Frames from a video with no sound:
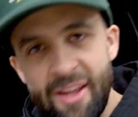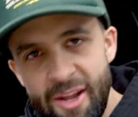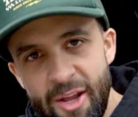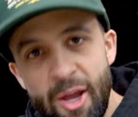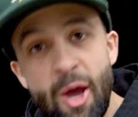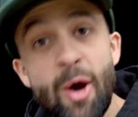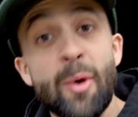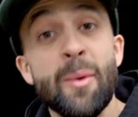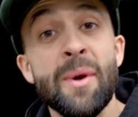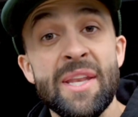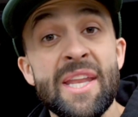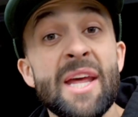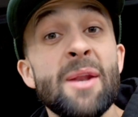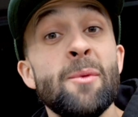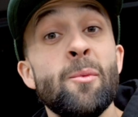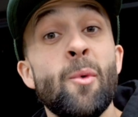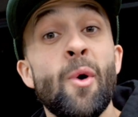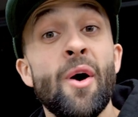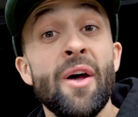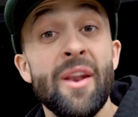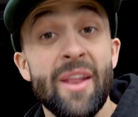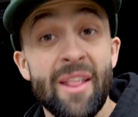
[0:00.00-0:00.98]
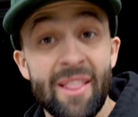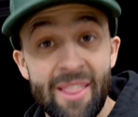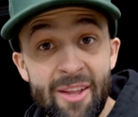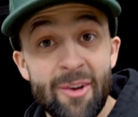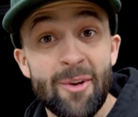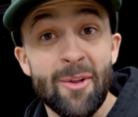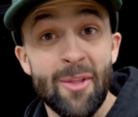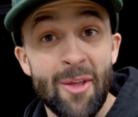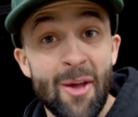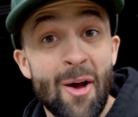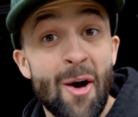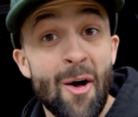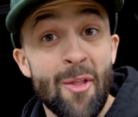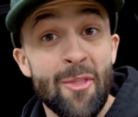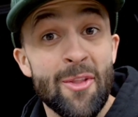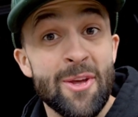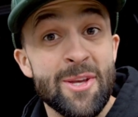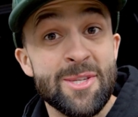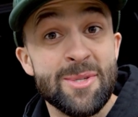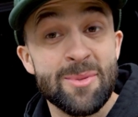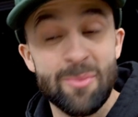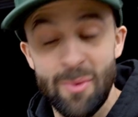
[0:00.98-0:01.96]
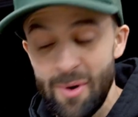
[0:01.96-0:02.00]
there you go. We did one literally on
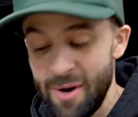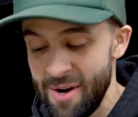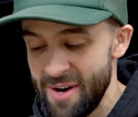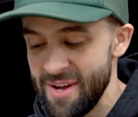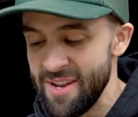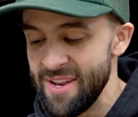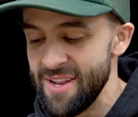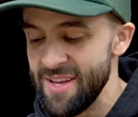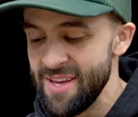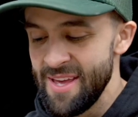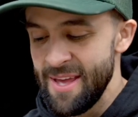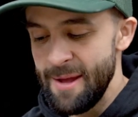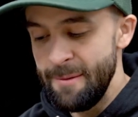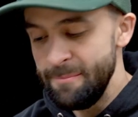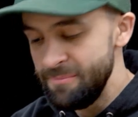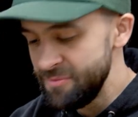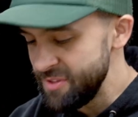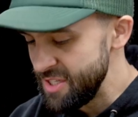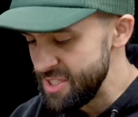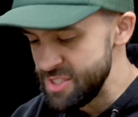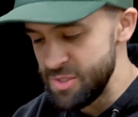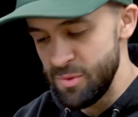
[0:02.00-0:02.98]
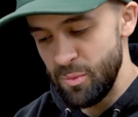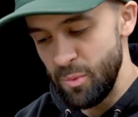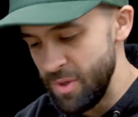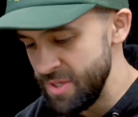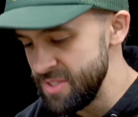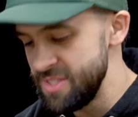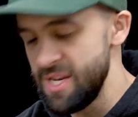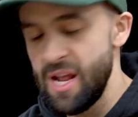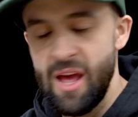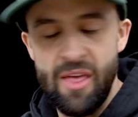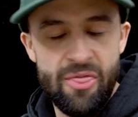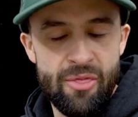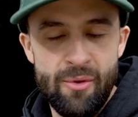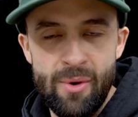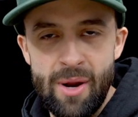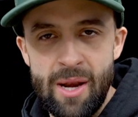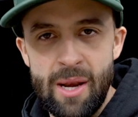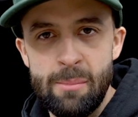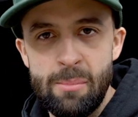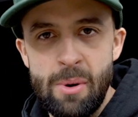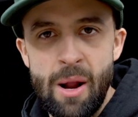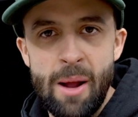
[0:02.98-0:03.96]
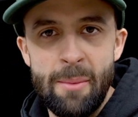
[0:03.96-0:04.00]
this one because it was not
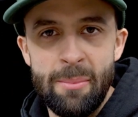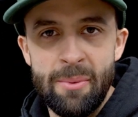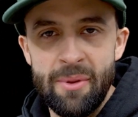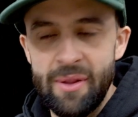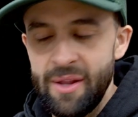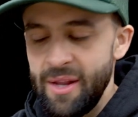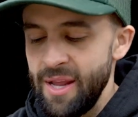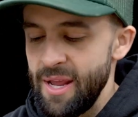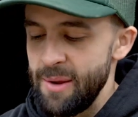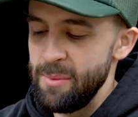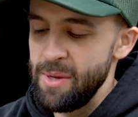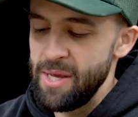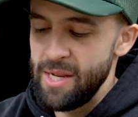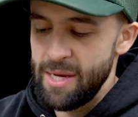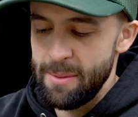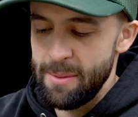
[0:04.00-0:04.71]
threaded properly, and we